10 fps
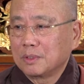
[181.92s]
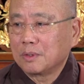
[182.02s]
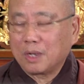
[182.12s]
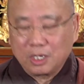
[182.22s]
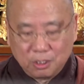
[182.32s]

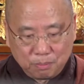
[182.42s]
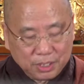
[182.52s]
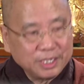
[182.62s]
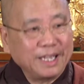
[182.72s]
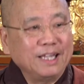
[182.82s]
You
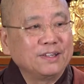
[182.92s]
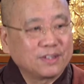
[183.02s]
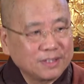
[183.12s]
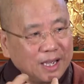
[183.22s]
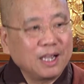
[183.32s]
contemplate the
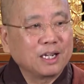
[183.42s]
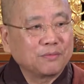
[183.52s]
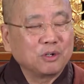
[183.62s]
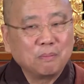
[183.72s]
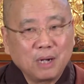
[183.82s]
inside
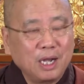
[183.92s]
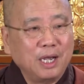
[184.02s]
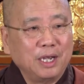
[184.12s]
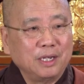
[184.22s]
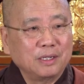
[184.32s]
of your
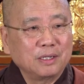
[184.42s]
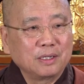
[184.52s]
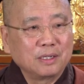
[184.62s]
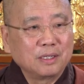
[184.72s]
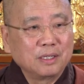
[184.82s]
mind,
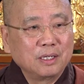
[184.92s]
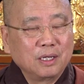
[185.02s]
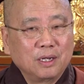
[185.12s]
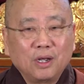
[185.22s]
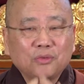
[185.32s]

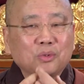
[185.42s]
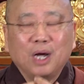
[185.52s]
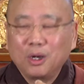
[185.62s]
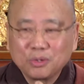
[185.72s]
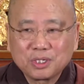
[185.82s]
not
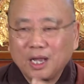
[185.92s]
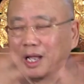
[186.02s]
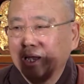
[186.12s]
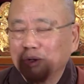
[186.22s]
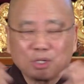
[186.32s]
to
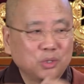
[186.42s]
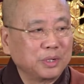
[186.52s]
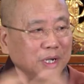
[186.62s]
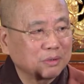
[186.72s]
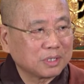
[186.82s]
outside, not
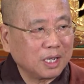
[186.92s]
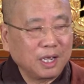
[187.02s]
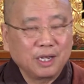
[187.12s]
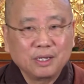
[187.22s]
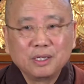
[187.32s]
going
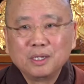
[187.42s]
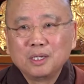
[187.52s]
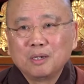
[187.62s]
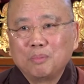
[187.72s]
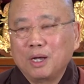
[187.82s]
outside.
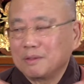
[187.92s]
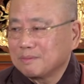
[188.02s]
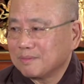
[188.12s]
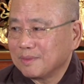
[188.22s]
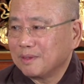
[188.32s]

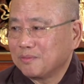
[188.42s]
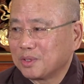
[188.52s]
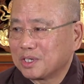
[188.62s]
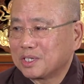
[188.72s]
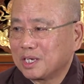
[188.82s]
But
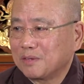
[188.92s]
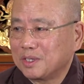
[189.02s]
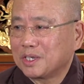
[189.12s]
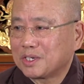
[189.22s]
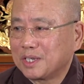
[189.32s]
for the sake of
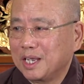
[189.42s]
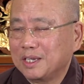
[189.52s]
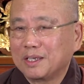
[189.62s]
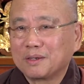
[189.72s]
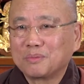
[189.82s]

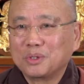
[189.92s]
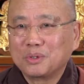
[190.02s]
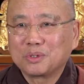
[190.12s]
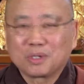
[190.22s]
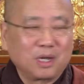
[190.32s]
understanding, we
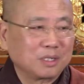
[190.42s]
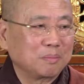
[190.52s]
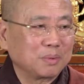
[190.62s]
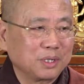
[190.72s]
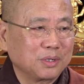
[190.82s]
use
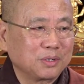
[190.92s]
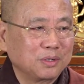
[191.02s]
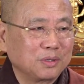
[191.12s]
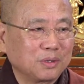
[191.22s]
contemplation.